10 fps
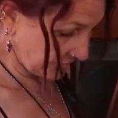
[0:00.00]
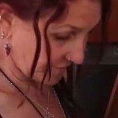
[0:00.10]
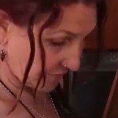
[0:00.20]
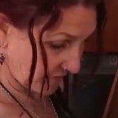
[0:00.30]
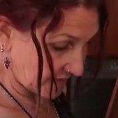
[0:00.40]

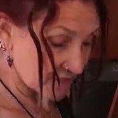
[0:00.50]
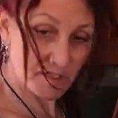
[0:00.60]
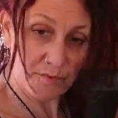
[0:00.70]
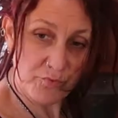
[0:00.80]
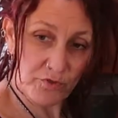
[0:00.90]
few weeks
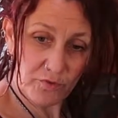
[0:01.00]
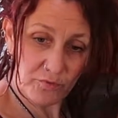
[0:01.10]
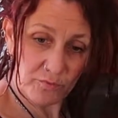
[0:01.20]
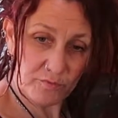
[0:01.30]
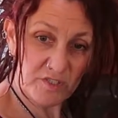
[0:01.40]
to brew.
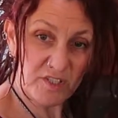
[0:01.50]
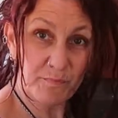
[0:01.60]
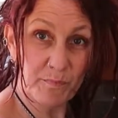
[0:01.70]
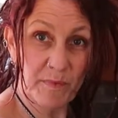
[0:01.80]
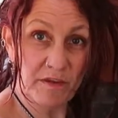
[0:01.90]
It's just
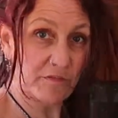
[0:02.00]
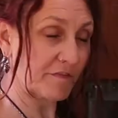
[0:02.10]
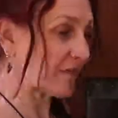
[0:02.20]
a matter of